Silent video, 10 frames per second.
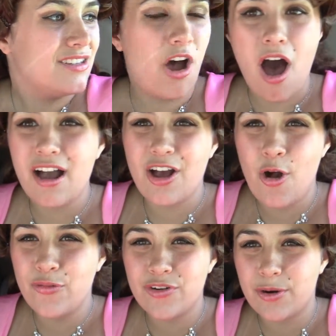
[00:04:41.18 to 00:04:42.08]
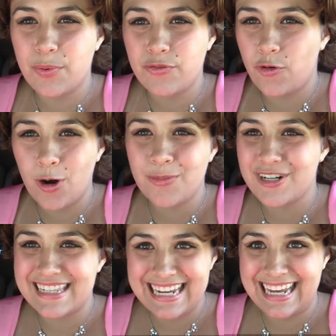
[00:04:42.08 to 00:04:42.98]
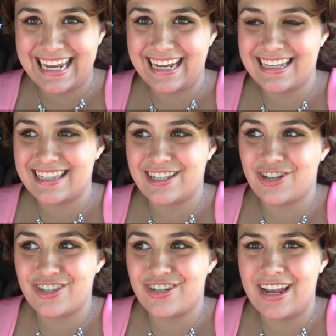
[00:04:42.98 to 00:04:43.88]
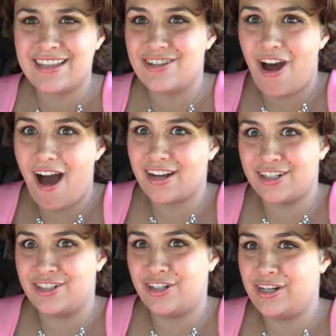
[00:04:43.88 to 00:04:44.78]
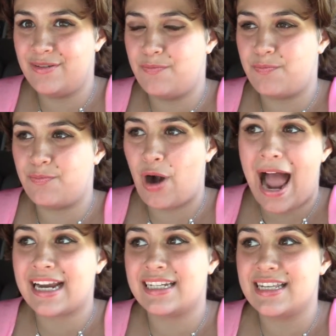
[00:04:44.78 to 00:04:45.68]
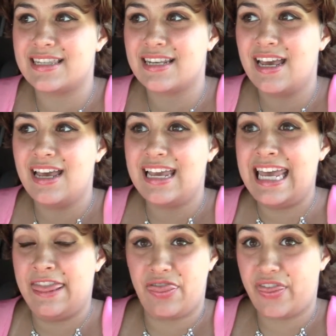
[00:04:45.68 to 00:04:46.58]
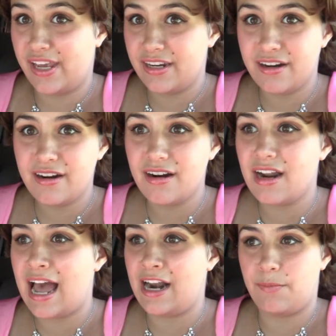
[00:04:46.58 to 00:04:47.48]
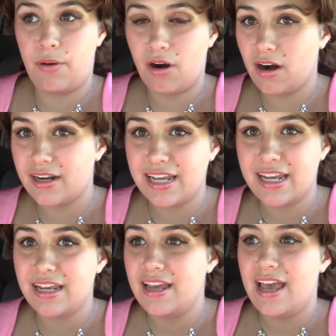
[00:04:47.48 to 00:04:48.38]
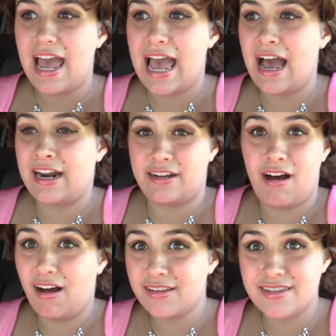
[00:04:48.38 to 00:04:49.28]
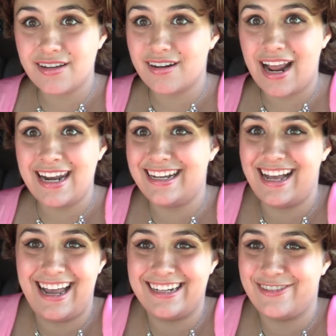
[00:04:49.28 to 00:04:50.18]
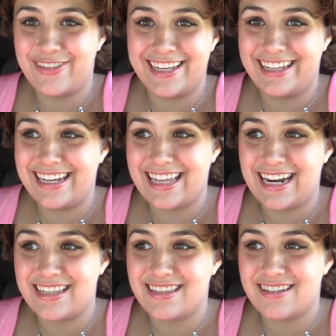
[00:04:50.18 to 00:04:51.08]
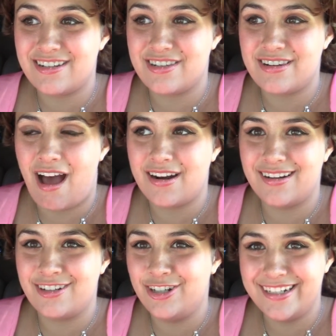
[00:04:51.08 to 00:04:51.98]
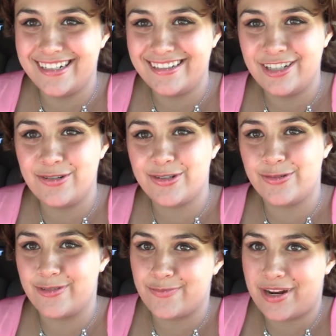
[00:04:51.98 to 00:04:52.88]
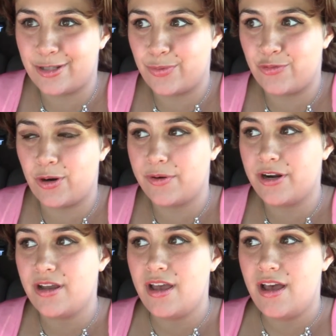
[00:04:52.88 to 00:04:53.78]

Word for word: talk over a performer singing. It's just it's not good practice in theater, at a party, at a concert, any kind of thing like that. It's just not good. You should respect the performer.